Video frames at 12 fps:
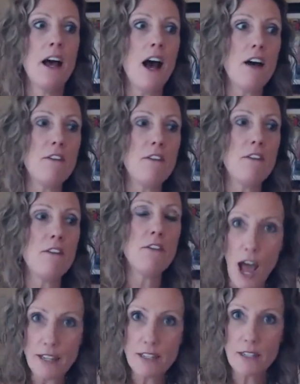of
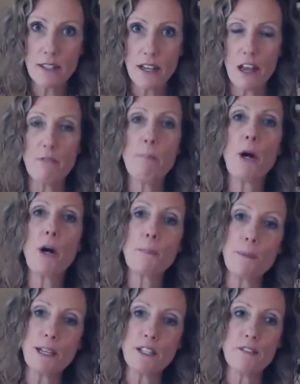thought,
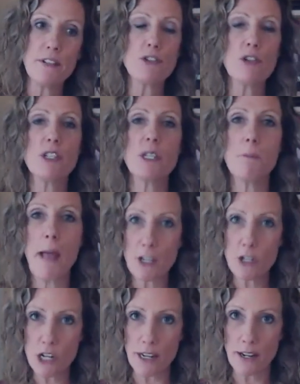of purpose, of
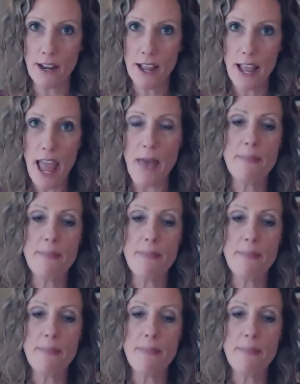introspection.